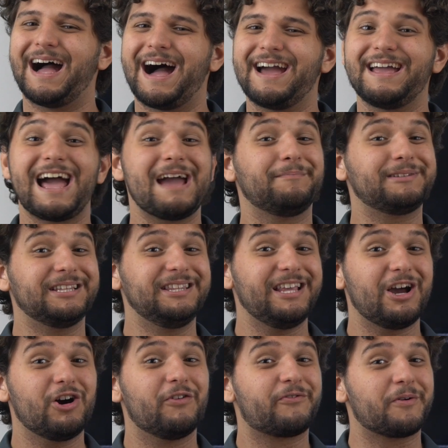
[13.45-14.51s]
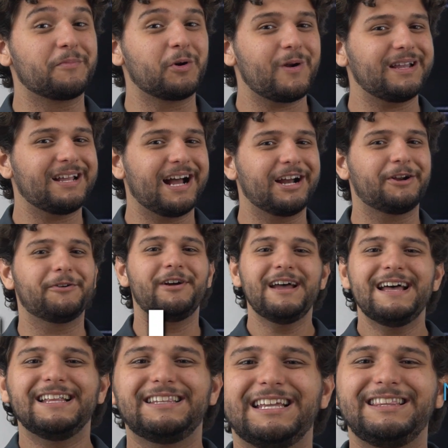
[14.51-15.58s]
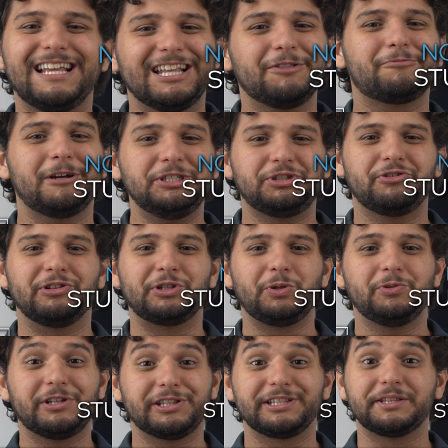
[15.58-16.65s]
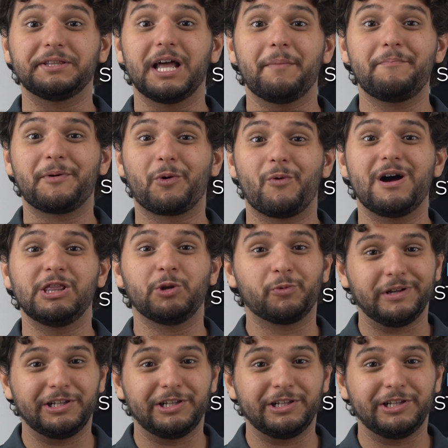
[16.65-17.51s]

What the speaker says: Hi, I'm Santiago from Great Hacker, the non-technical students' #1